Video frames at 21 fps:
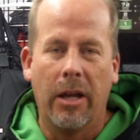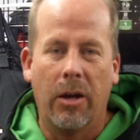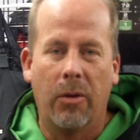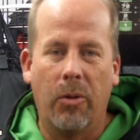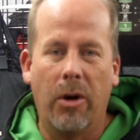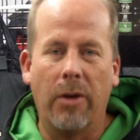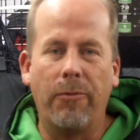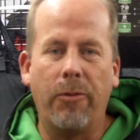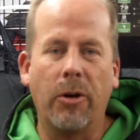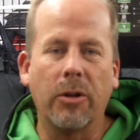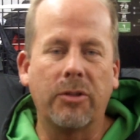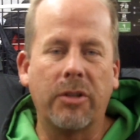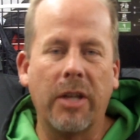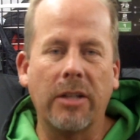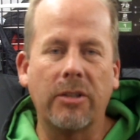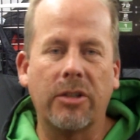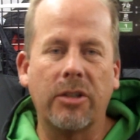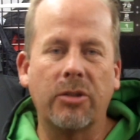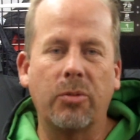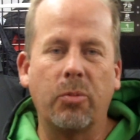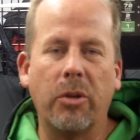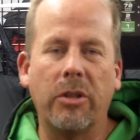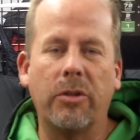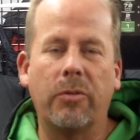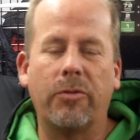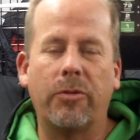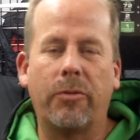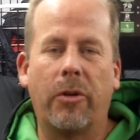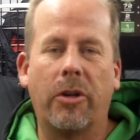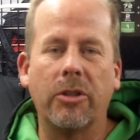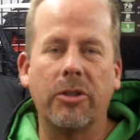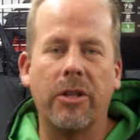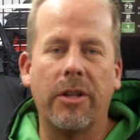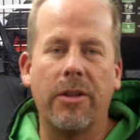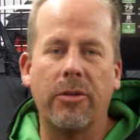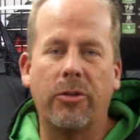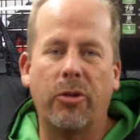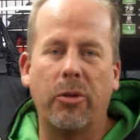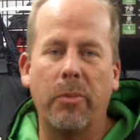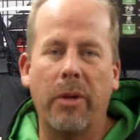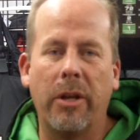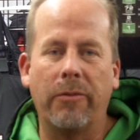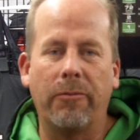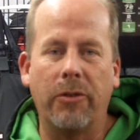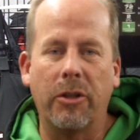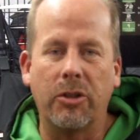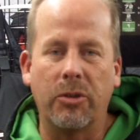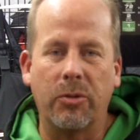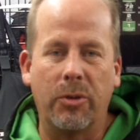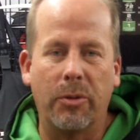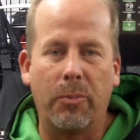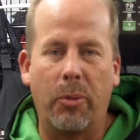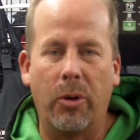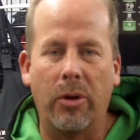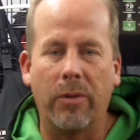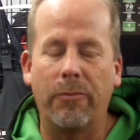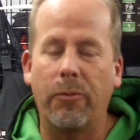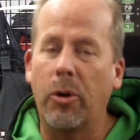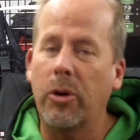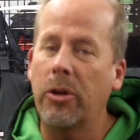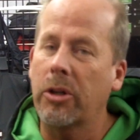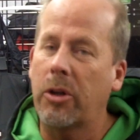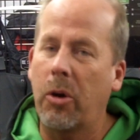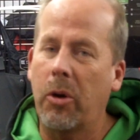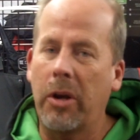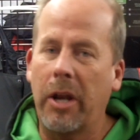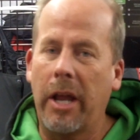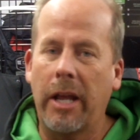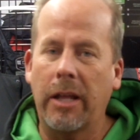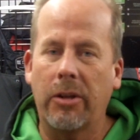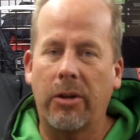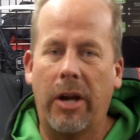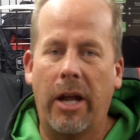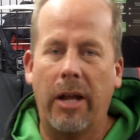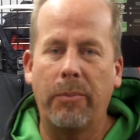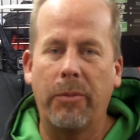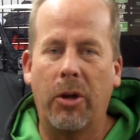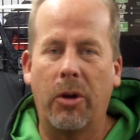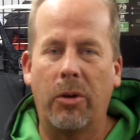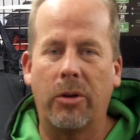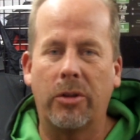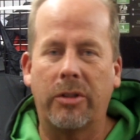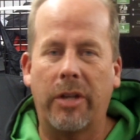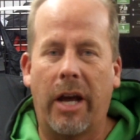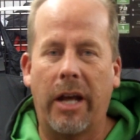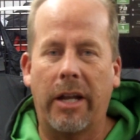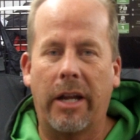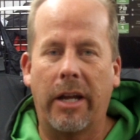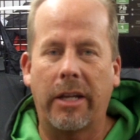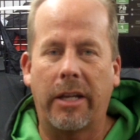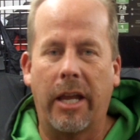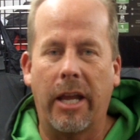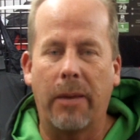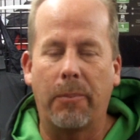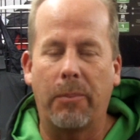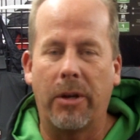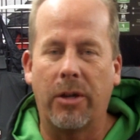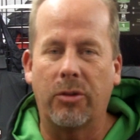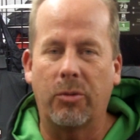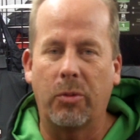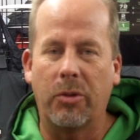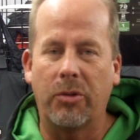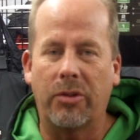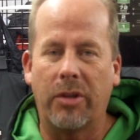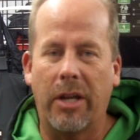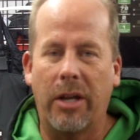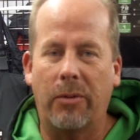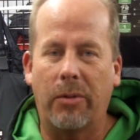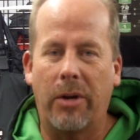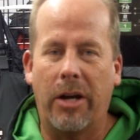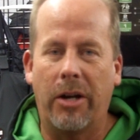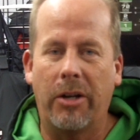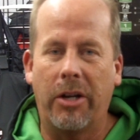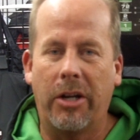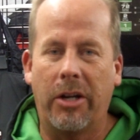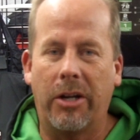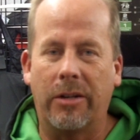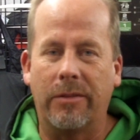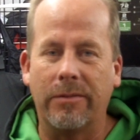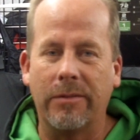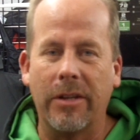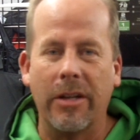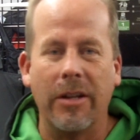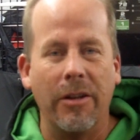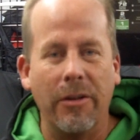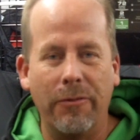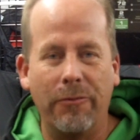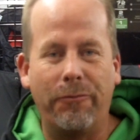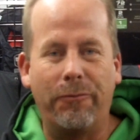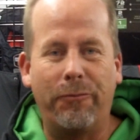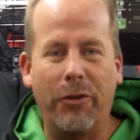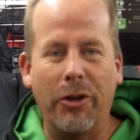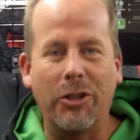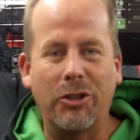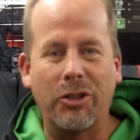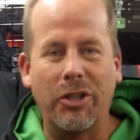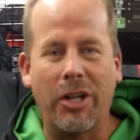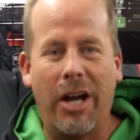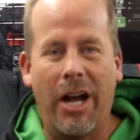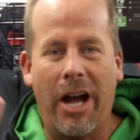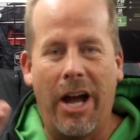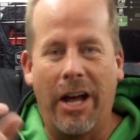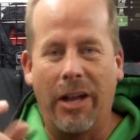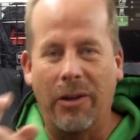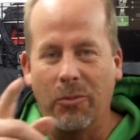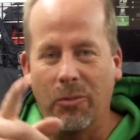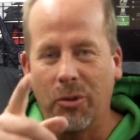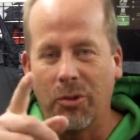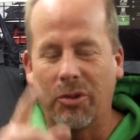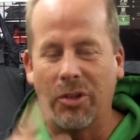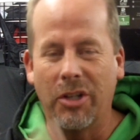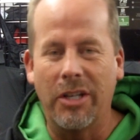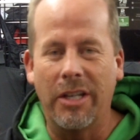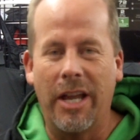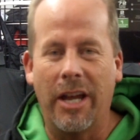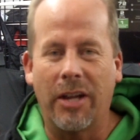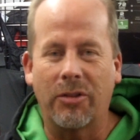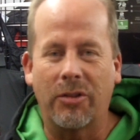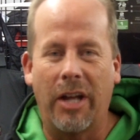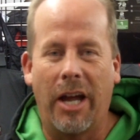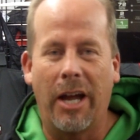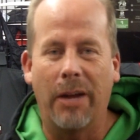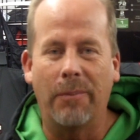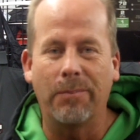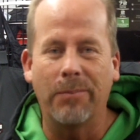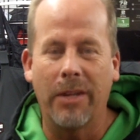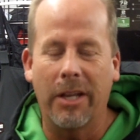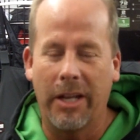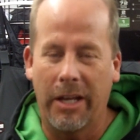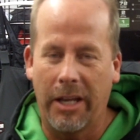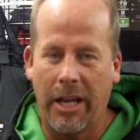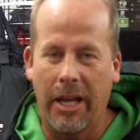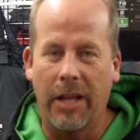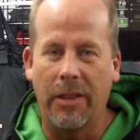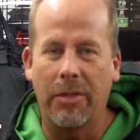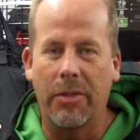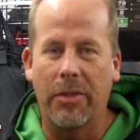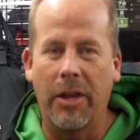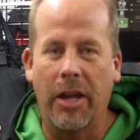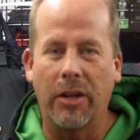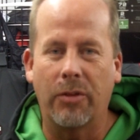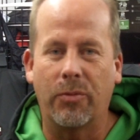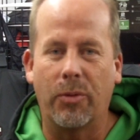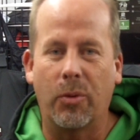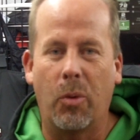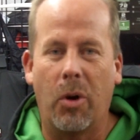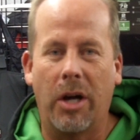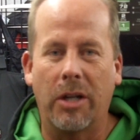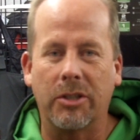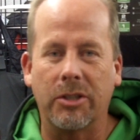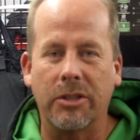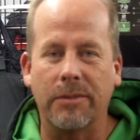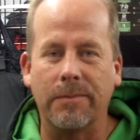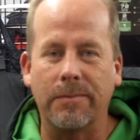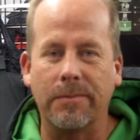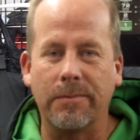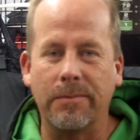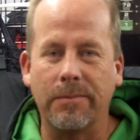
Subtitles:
Well, folks, that's this week's version of the 2-Minute Fishing Report. For Dakota Angler, I'm the owner, Todd Heitkamp, and as we say around here, fish on. We'll see you next time, and again, thanks for watching.